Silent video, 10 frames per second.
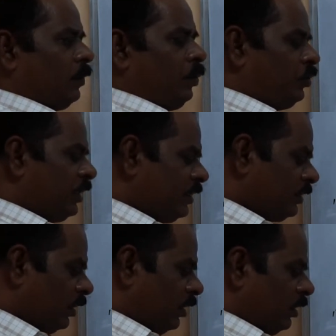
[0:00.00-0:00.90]
fusion
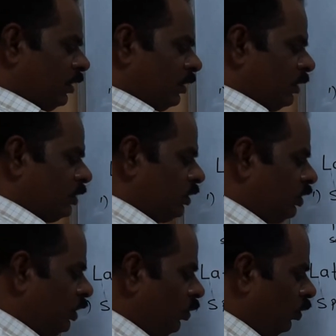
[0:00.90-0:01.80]
is the
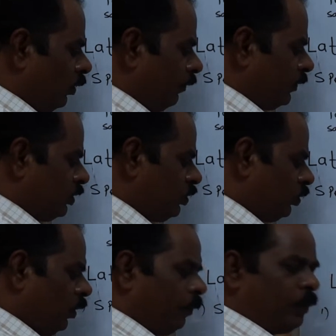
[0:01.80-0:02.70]

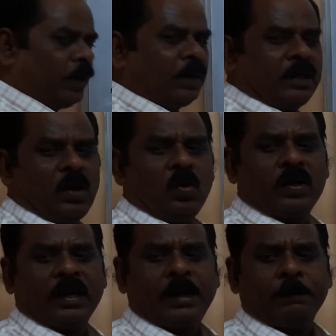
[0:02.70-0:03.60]
joule per
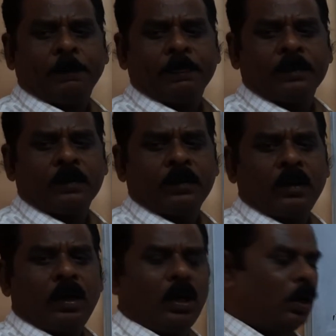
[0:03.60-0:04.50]
kilogram
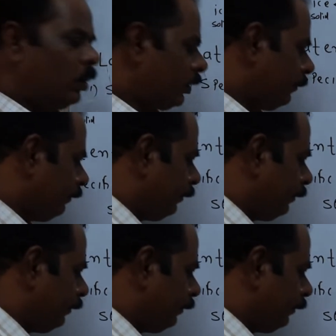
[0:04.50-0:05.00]
or